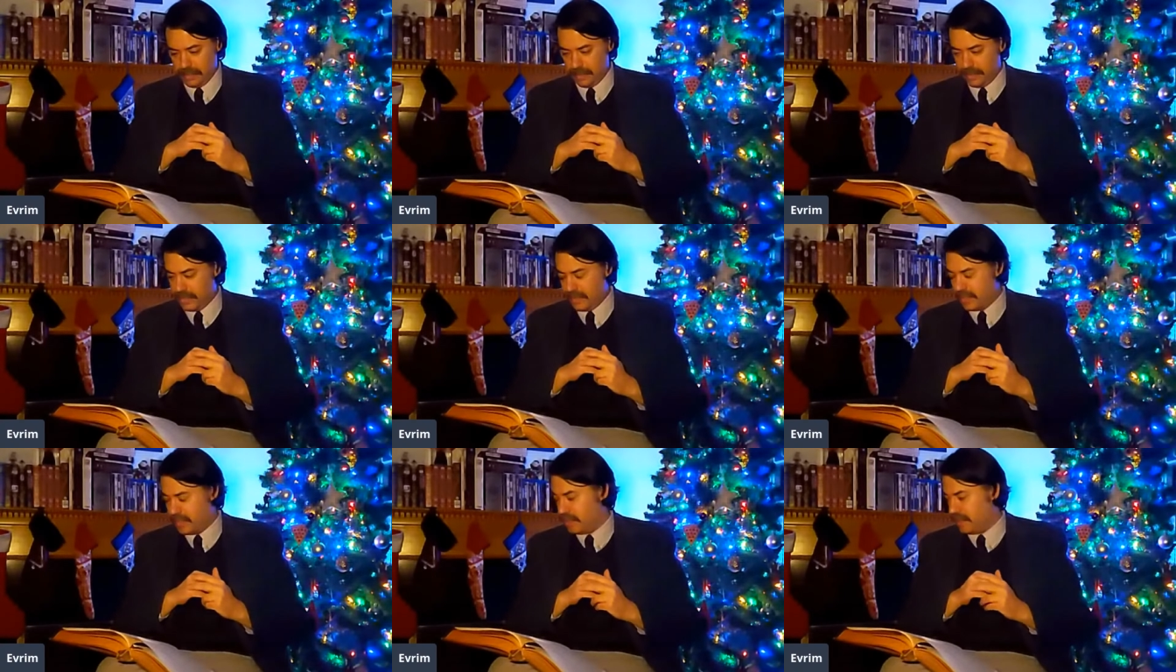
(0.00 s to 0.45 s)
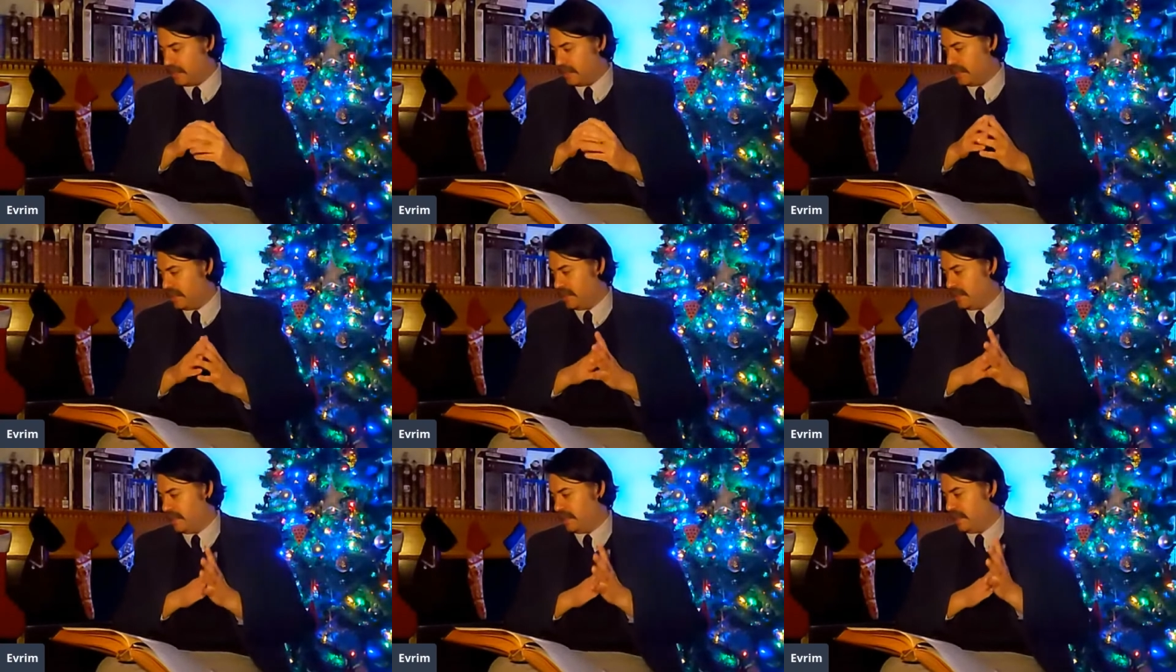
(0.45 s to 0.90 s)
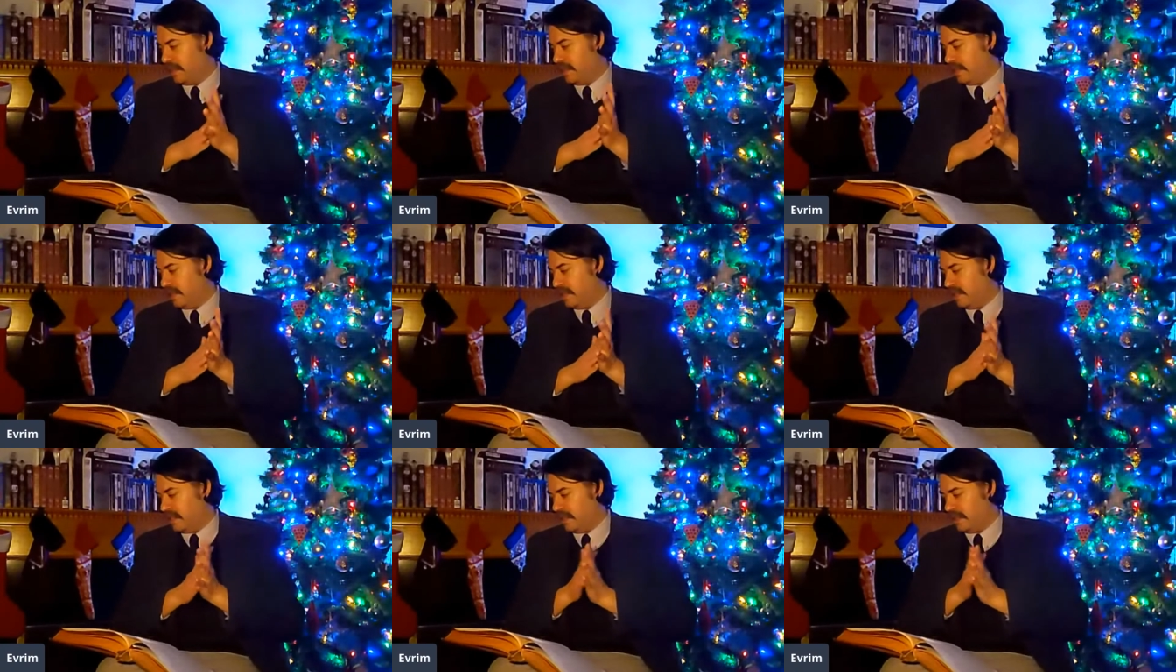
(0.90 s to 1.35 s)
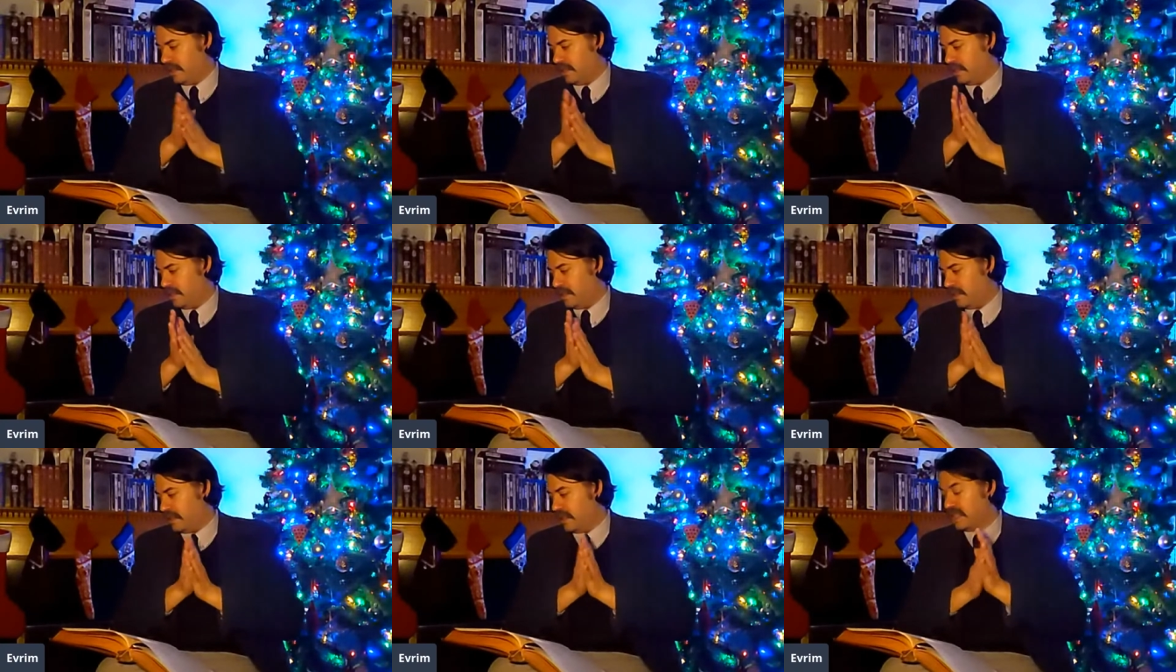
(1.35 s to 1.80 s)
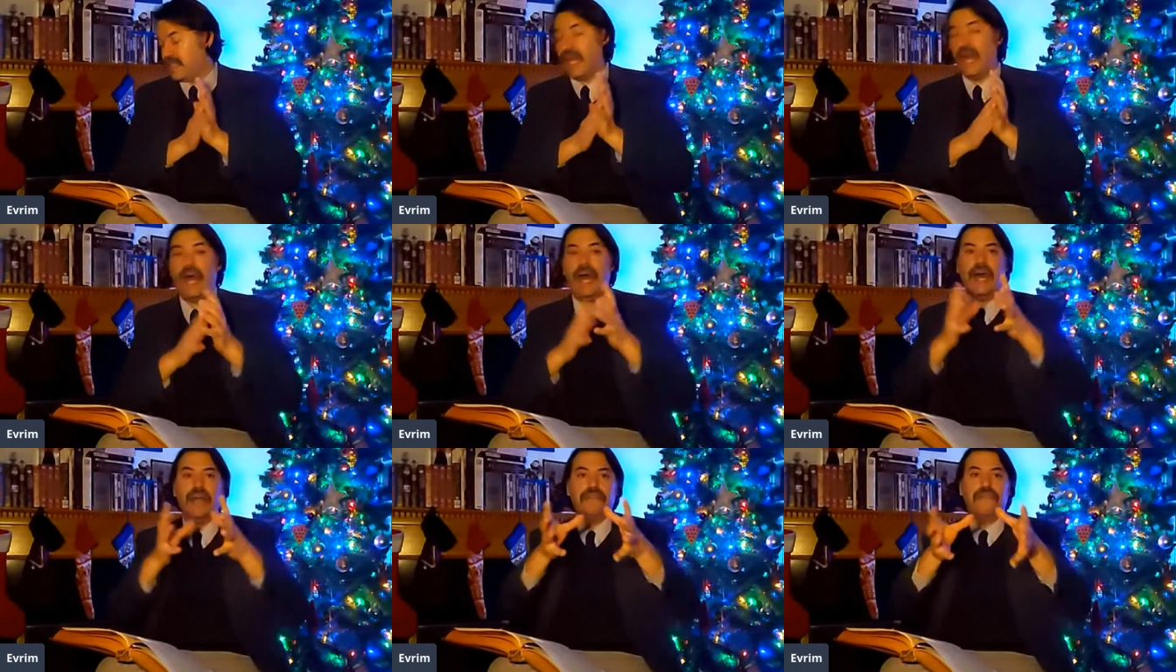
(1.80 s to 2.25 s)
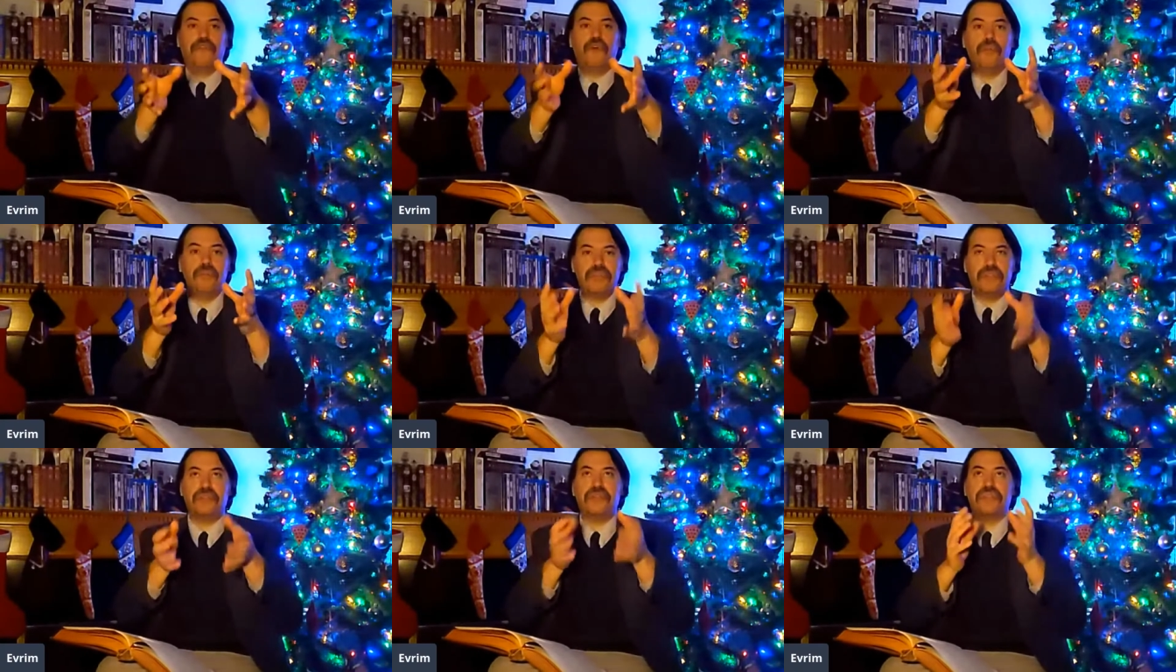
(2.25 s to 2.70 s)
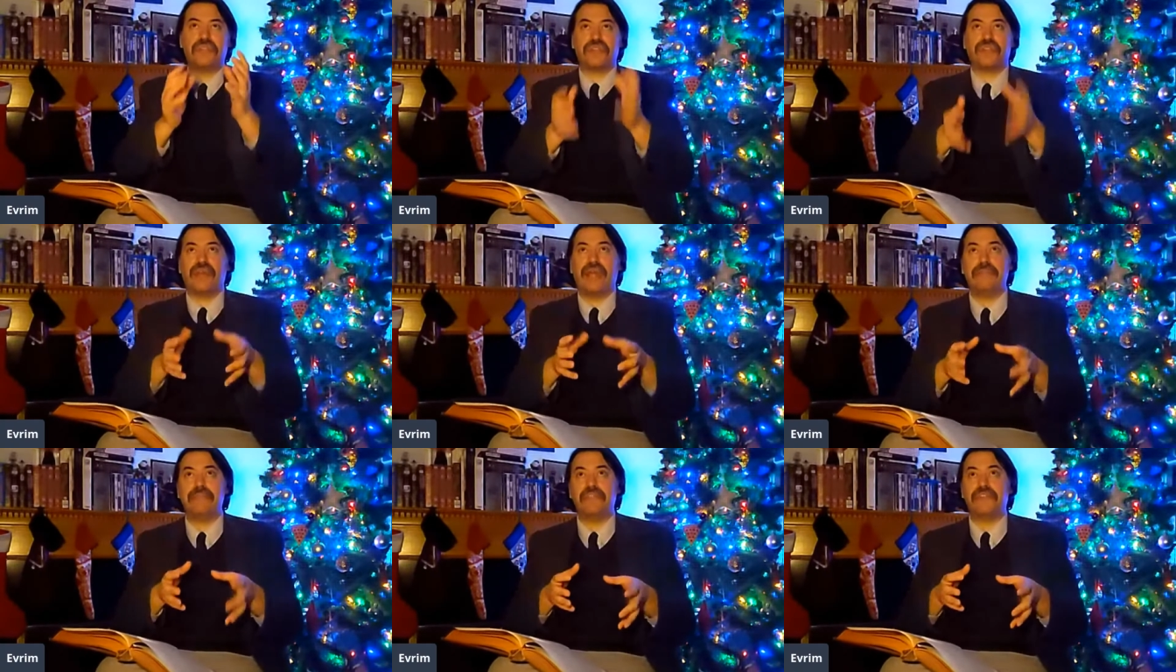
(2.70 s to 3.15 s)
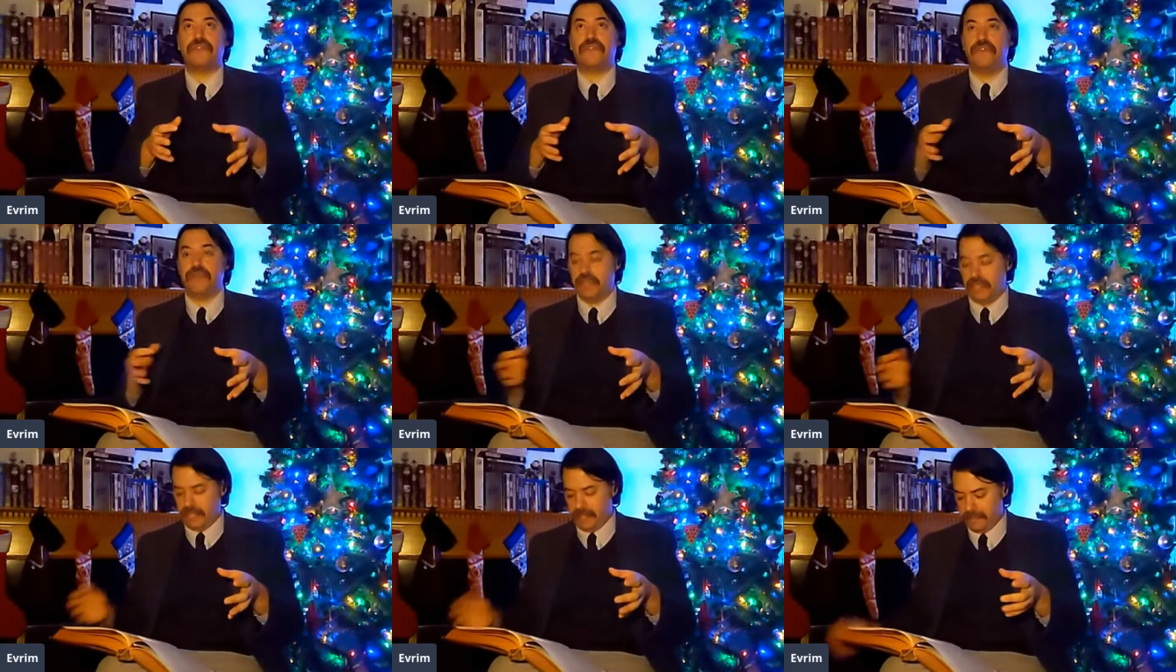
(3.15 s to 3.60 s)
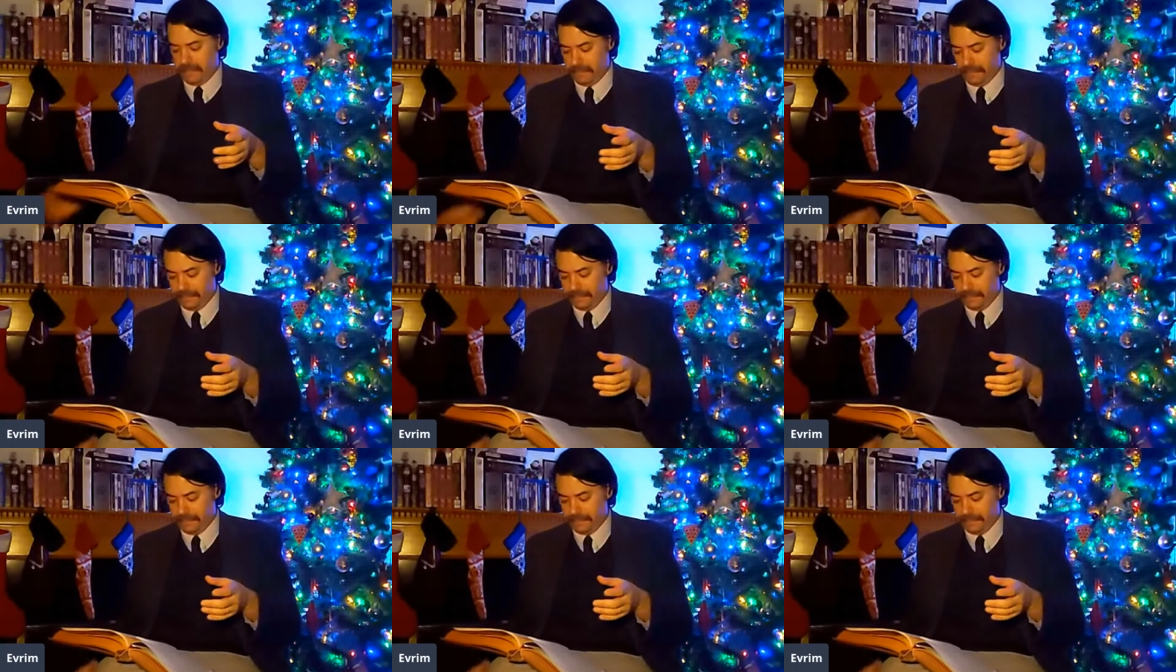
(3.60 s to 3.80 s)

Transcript: It's hard for me to describe this figure.